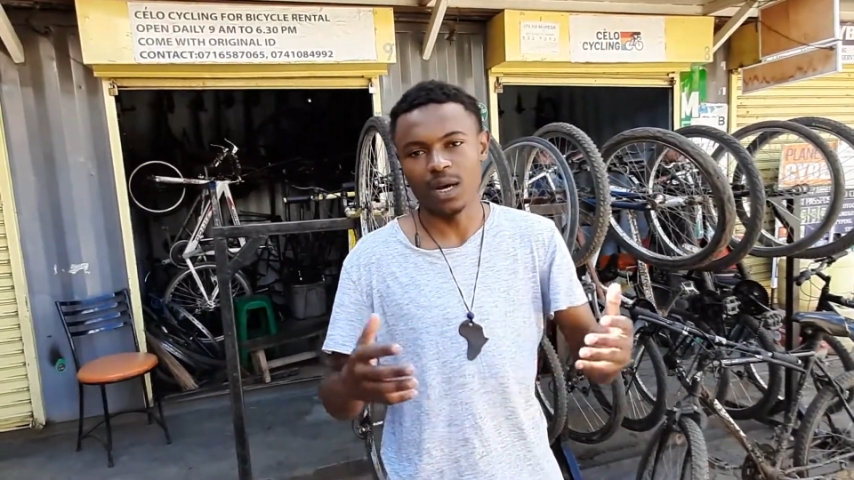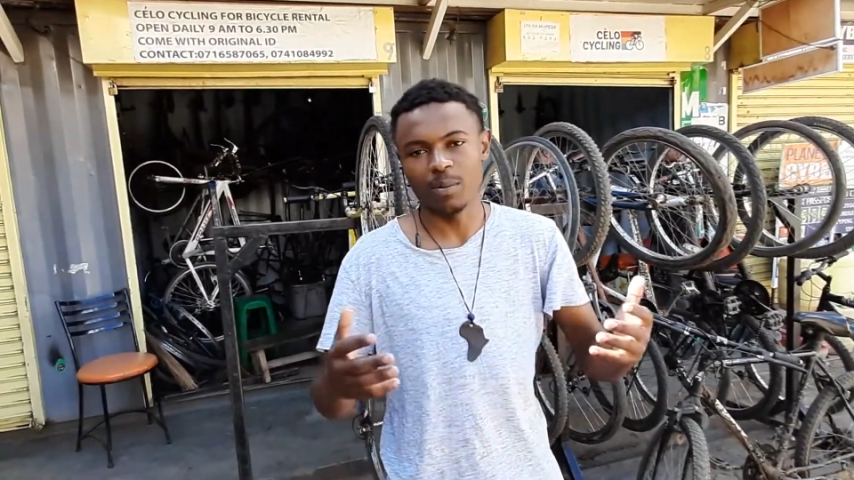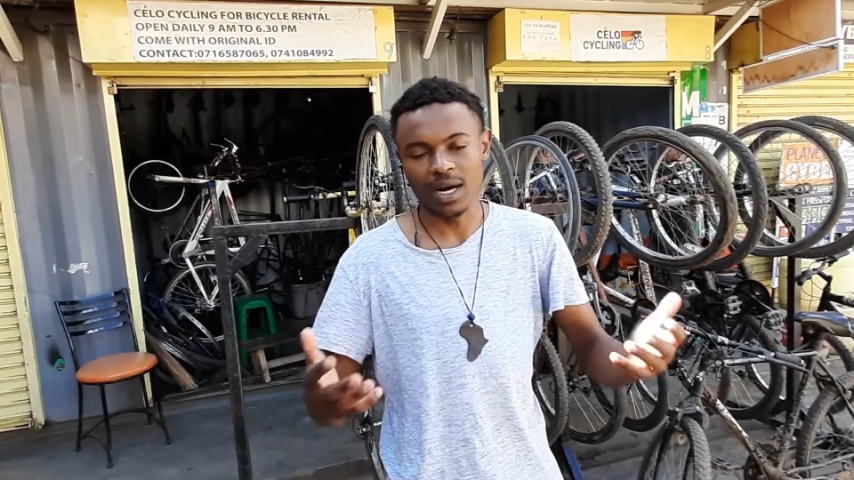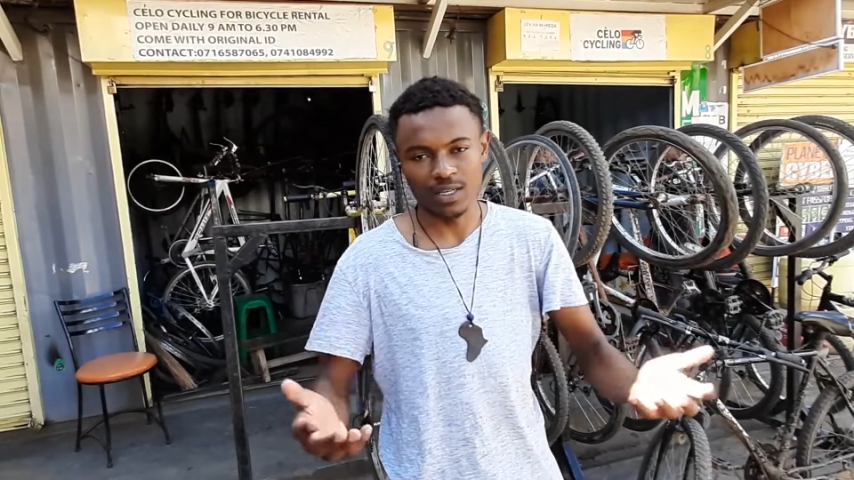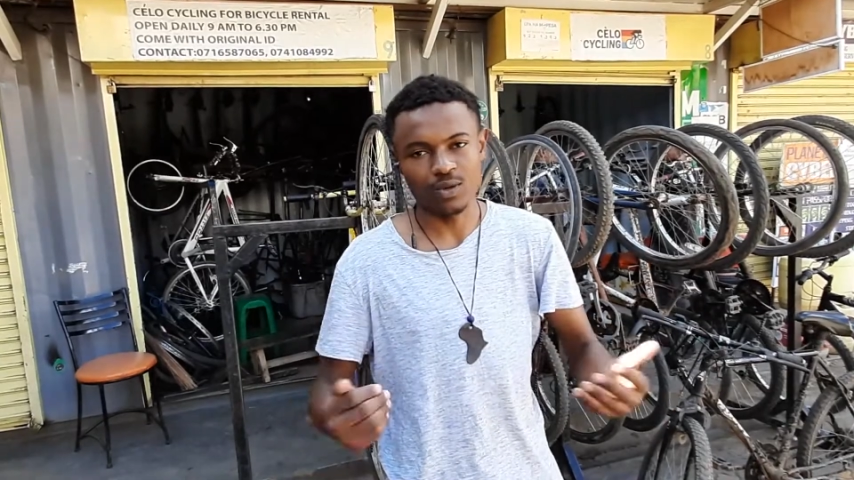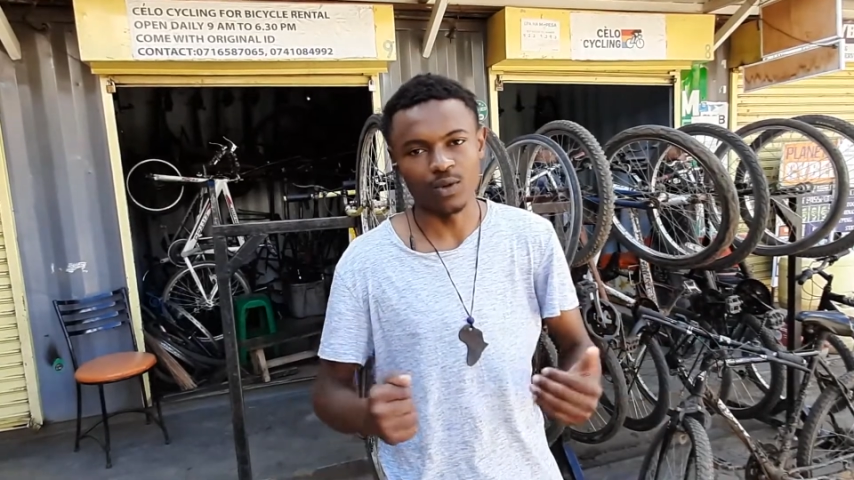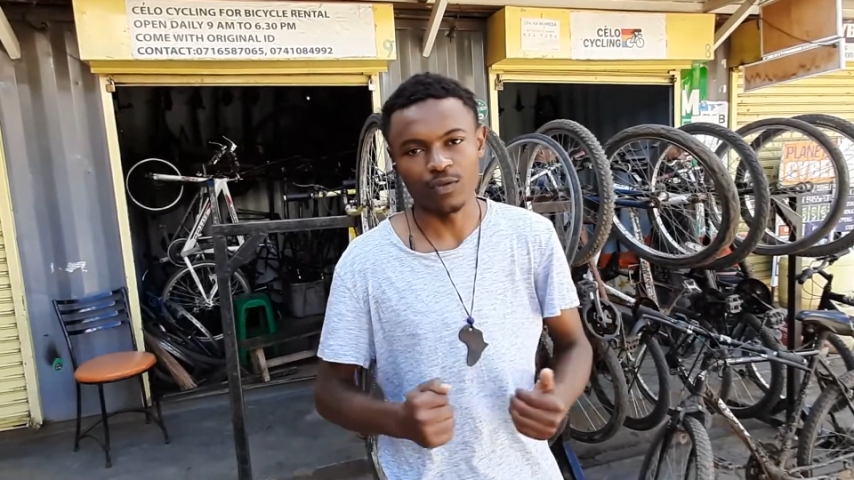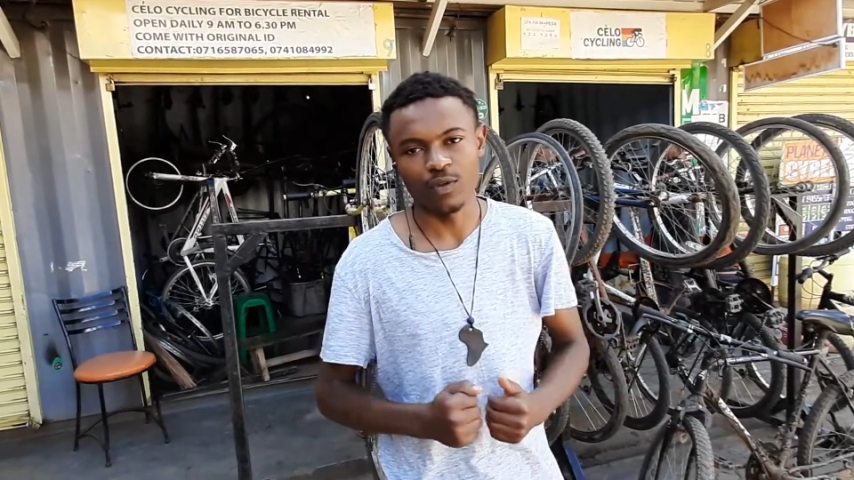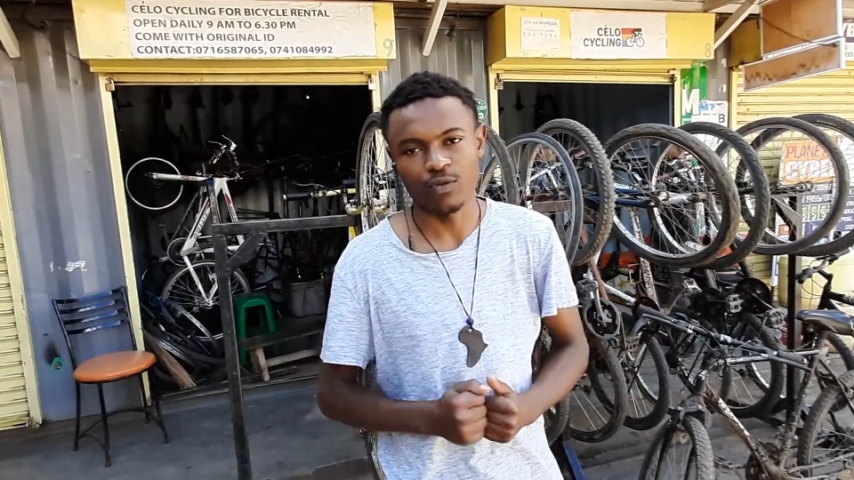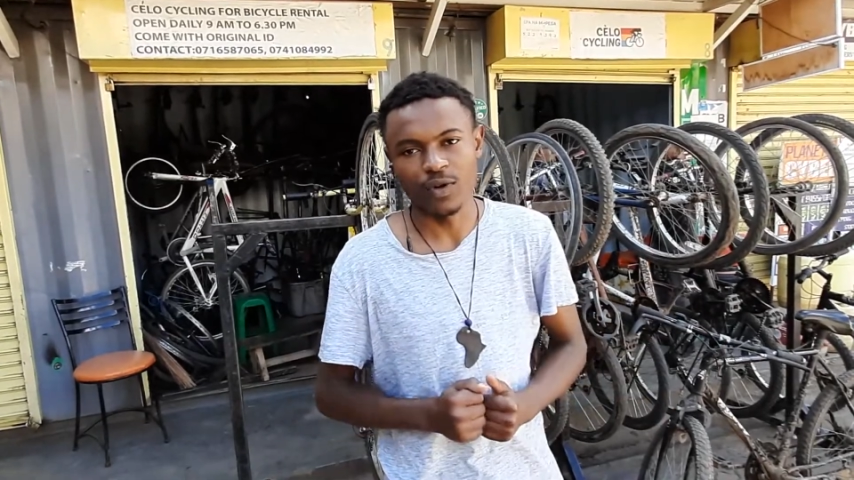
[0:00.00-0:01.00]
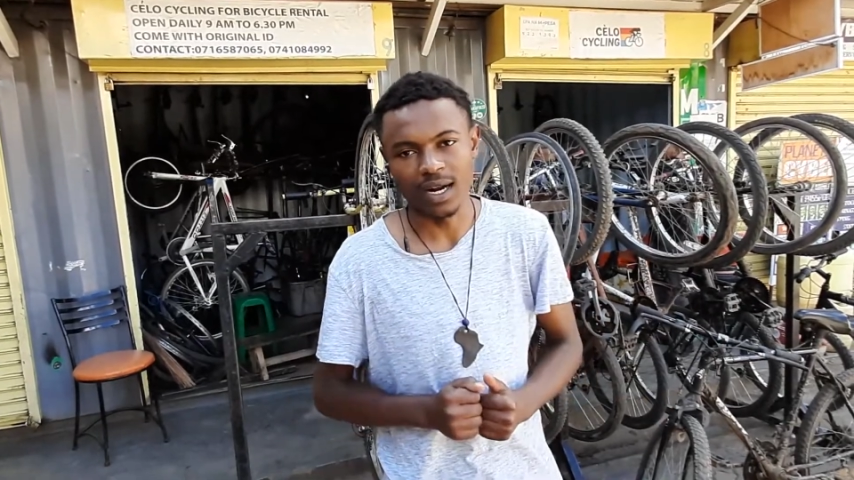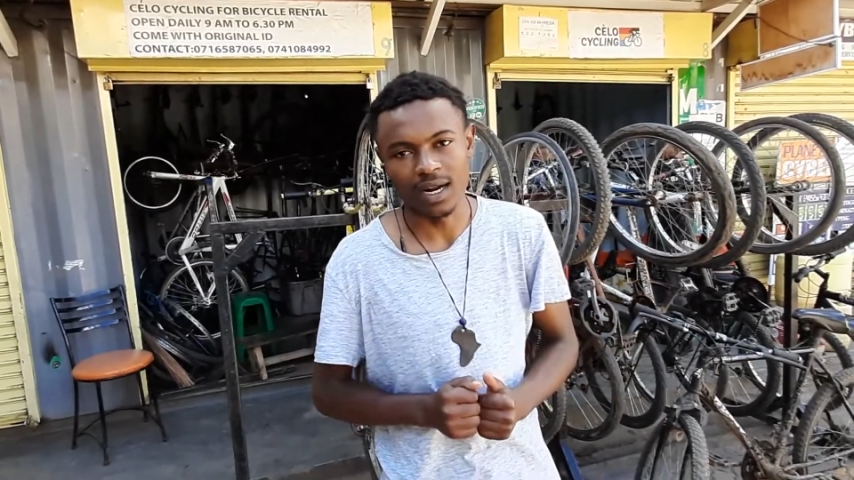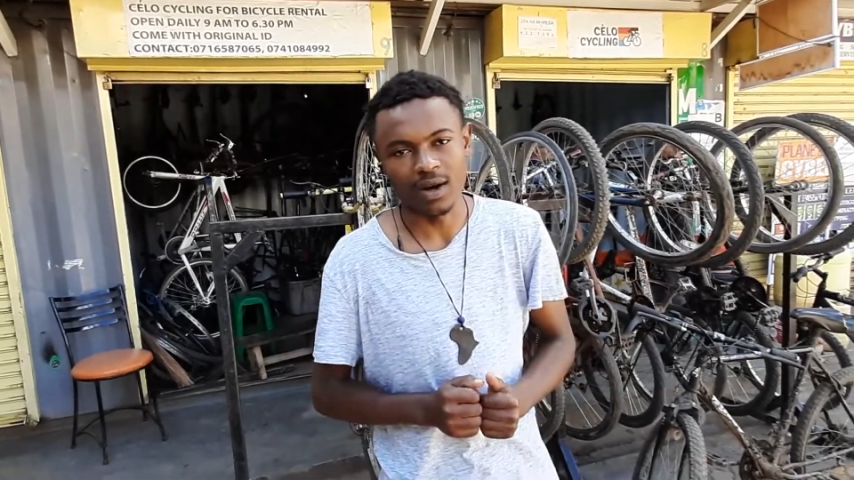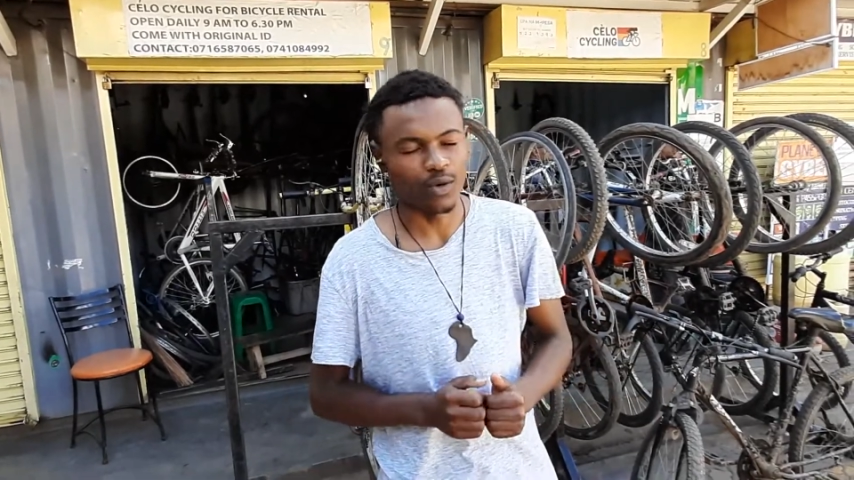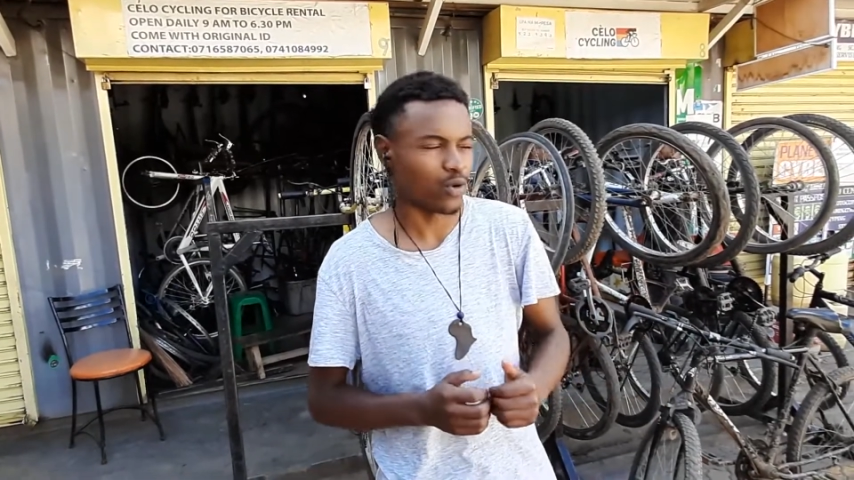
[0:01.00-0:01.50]
a bicycle for
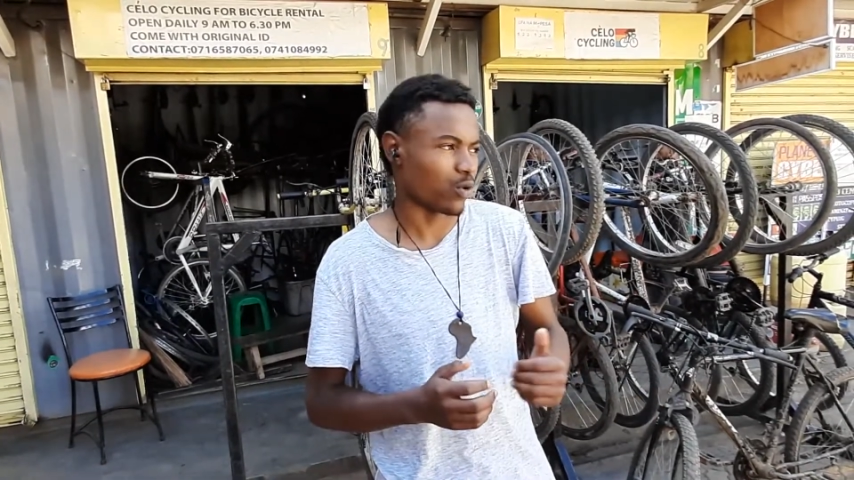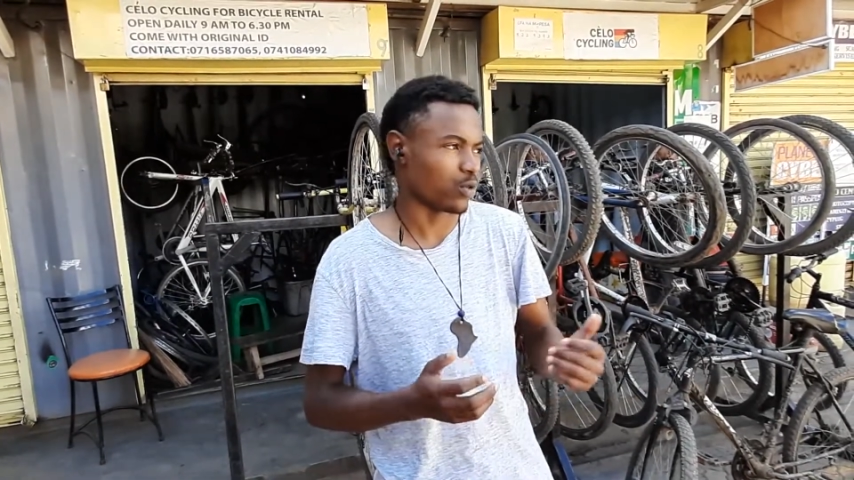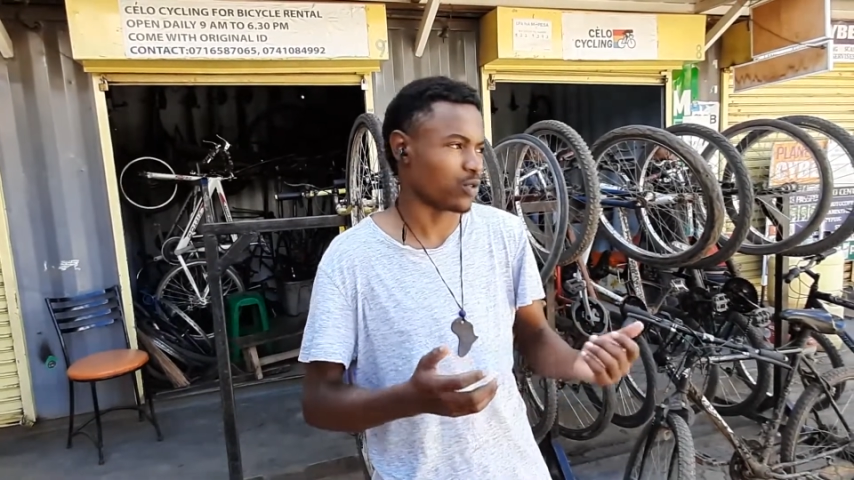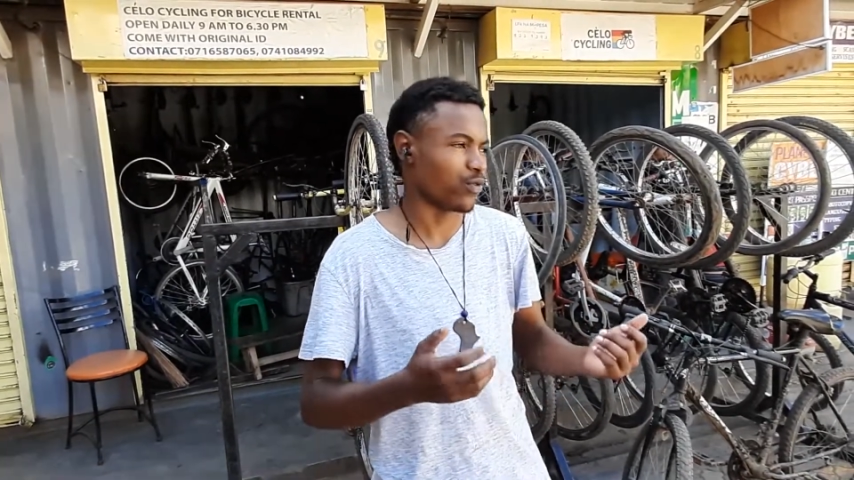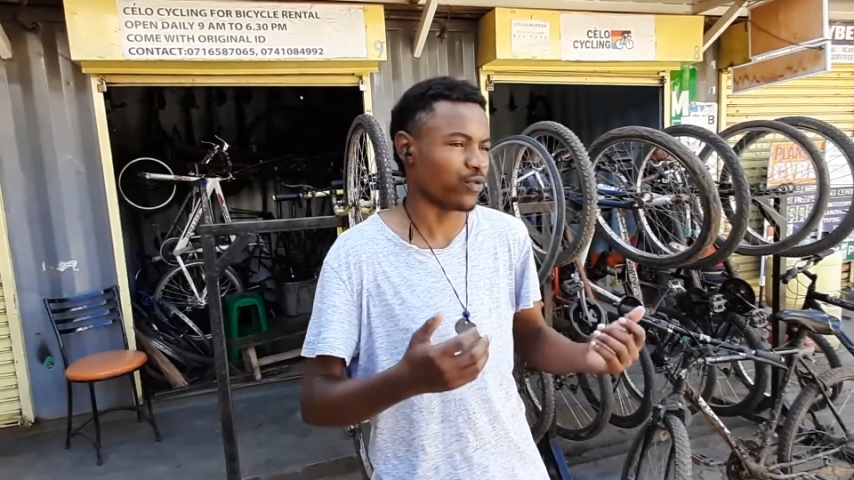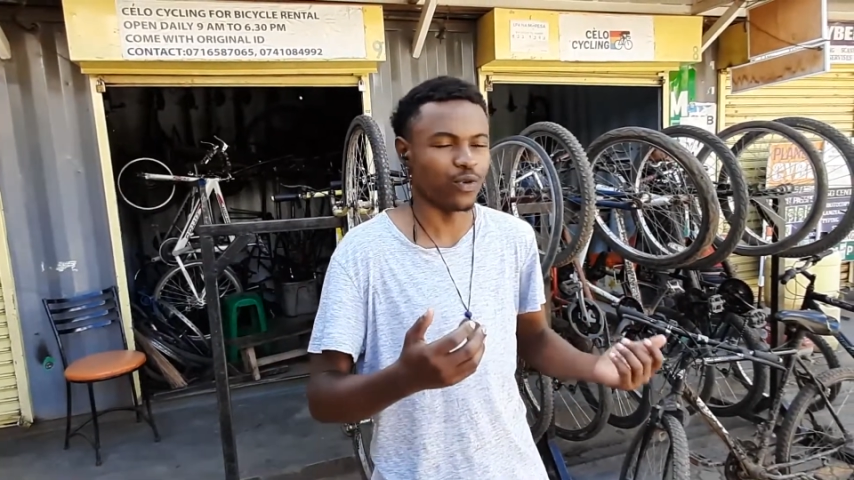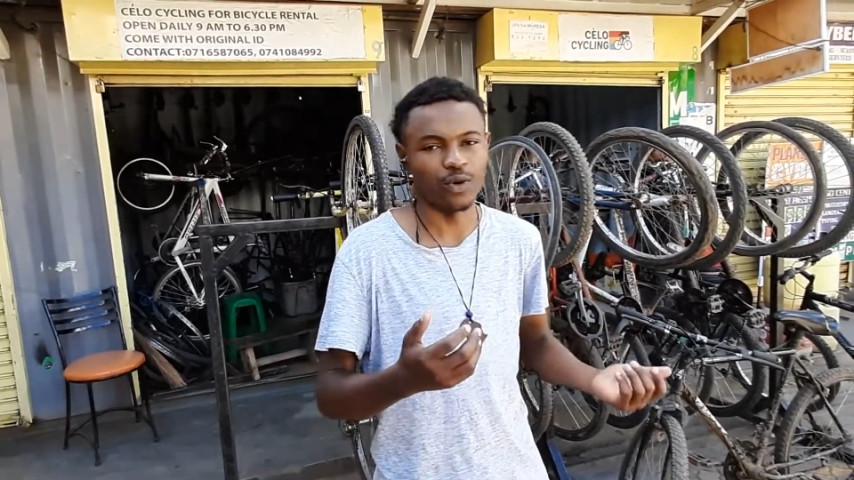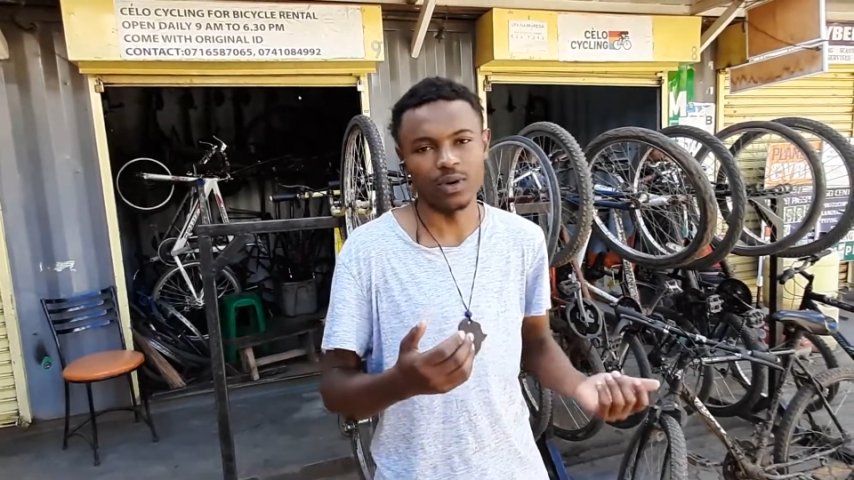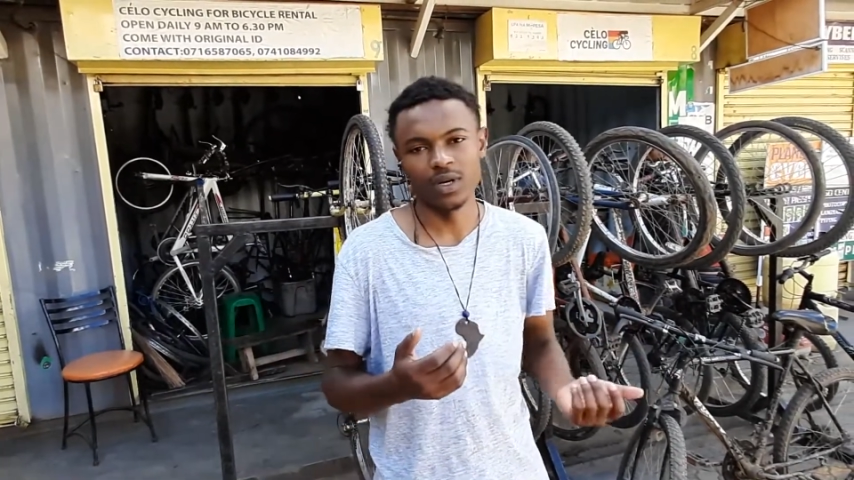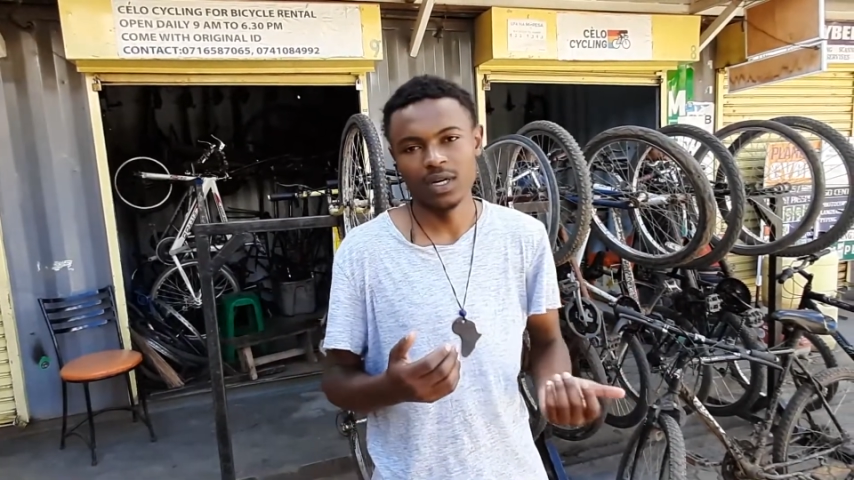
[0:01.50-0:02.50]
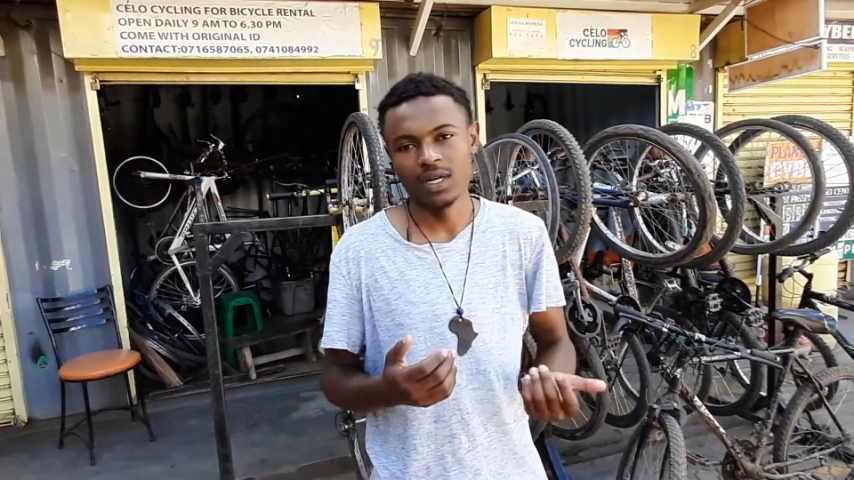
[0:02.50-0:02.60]
fun or also for